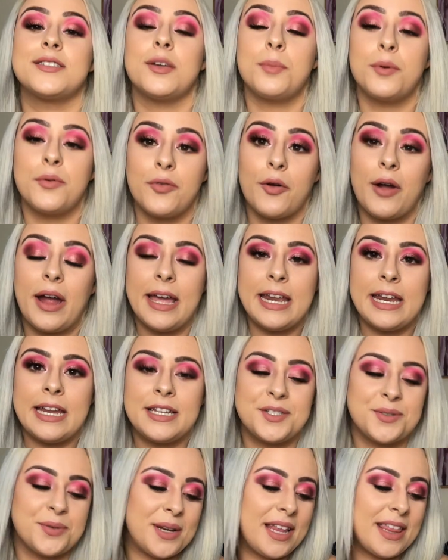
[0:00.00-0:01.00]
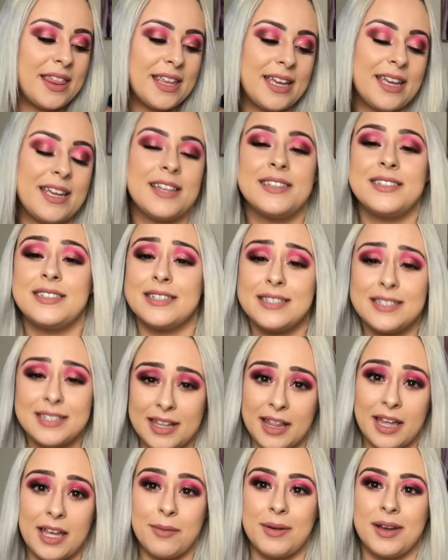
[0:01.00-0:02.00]
So before I get into anything,
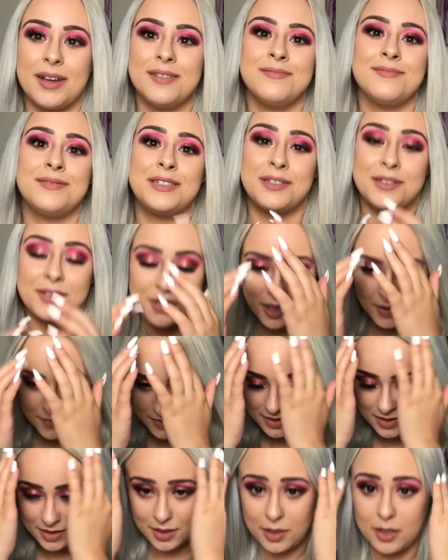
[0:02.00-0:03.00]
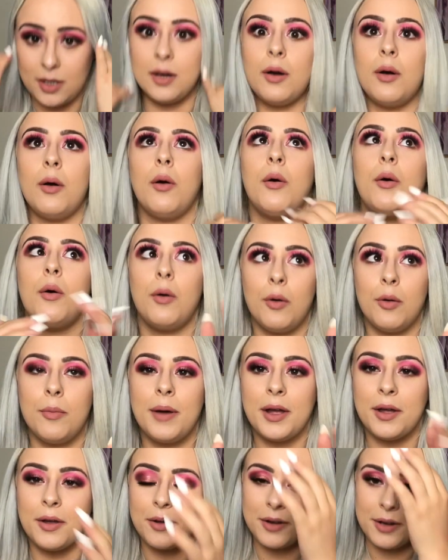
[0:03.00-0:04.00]
disclaimer, this is obviously all
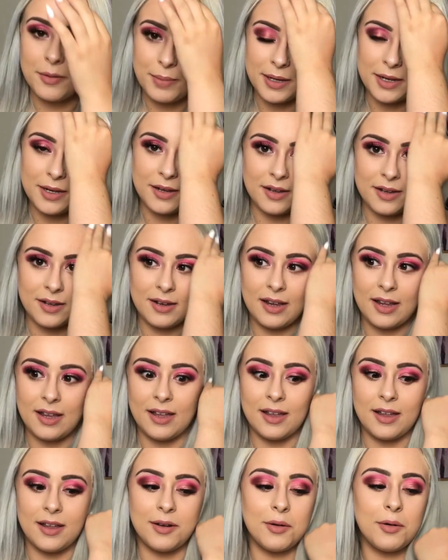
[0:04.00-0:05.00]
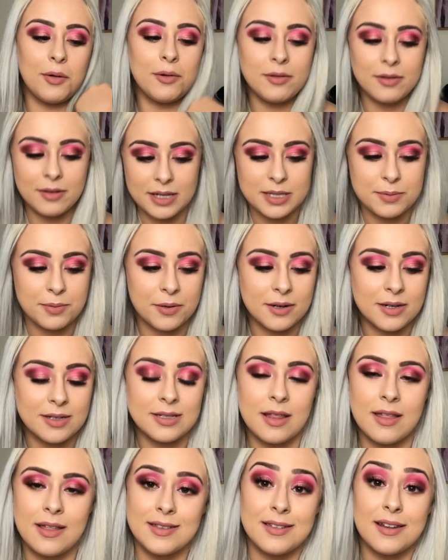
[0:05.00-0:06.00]
my own opinion, and all these
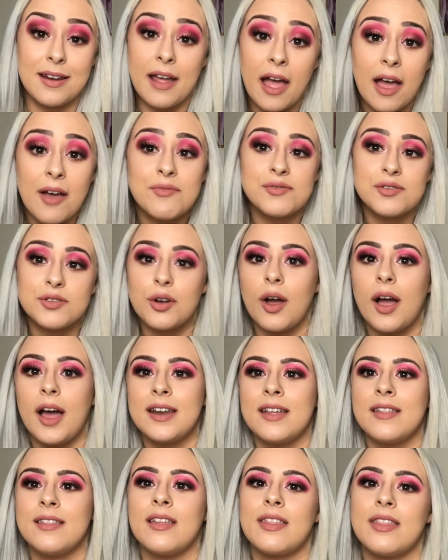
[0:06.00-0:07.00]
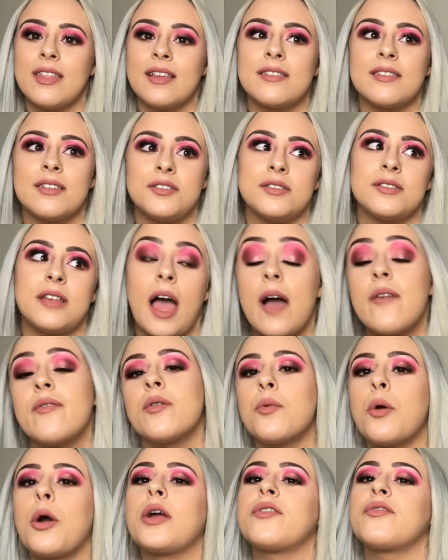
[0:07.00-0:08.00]
products are things that I have tried and they're things that just
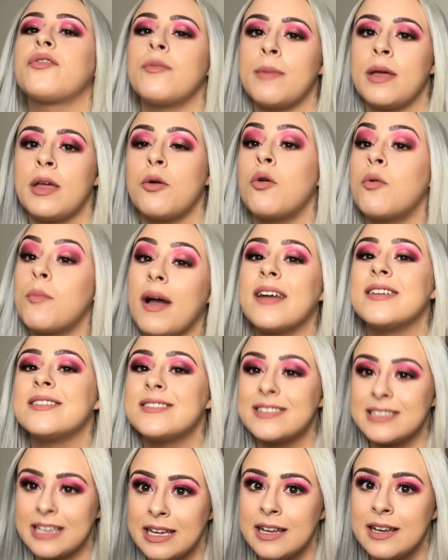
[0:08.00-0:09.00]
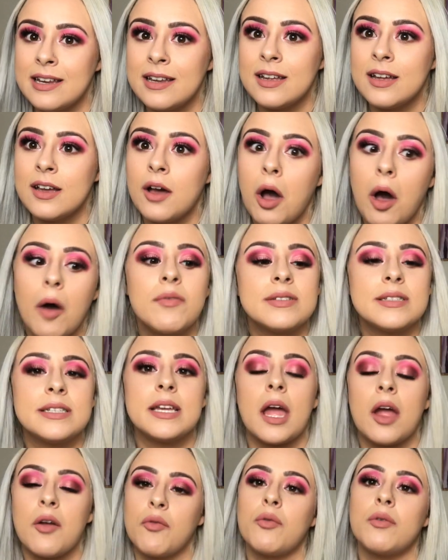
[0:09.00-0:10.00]
haven't worked for me or my skin.
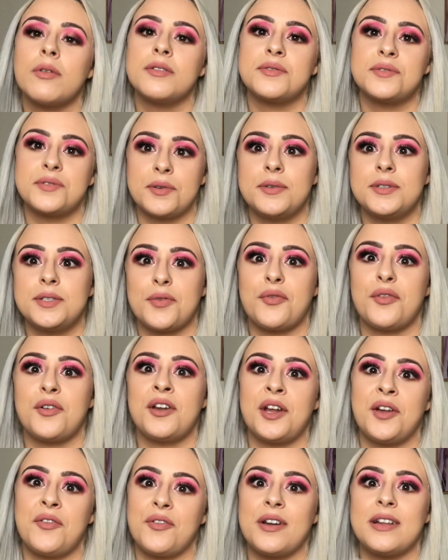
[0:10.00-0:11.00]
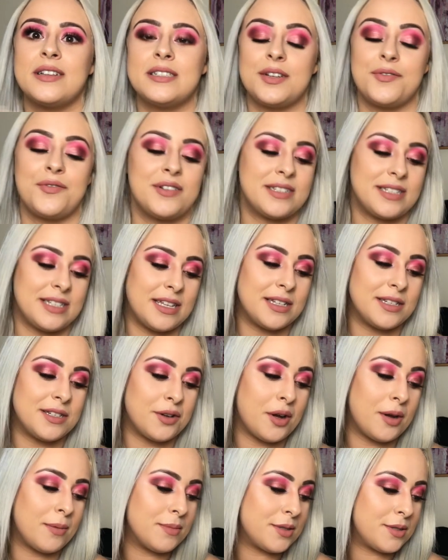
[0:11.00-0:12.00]
Obviously everyone is so different and everyone has different skin
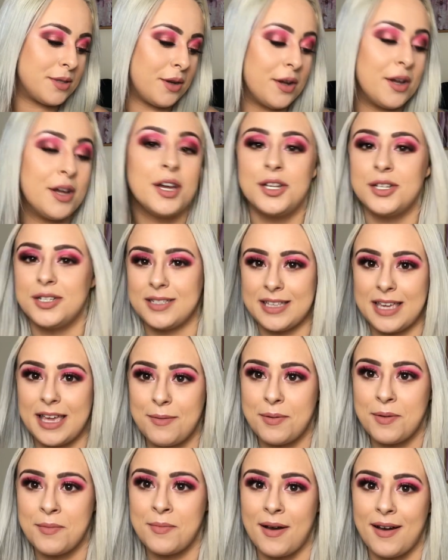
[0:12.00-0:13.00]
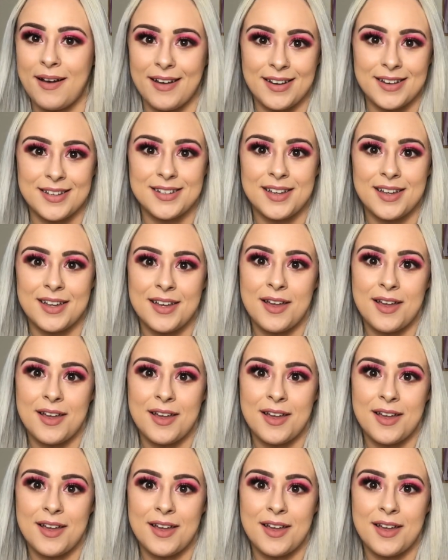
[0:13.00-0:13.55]
types, so just keep in mind